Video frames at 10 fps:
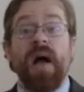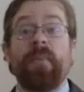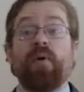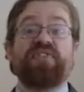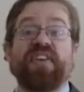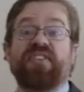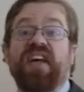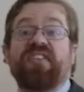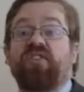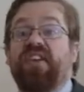Both sets of
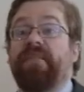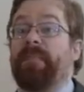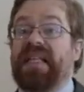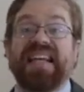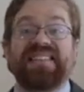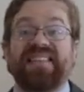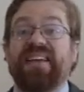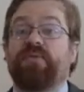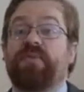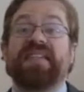dice also have blank
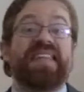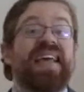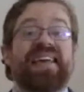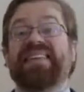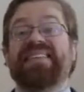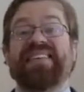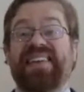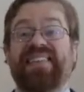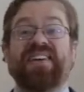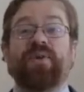sides, which means, hey,
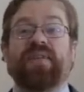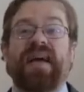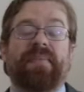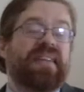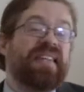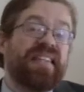nothing cool happened.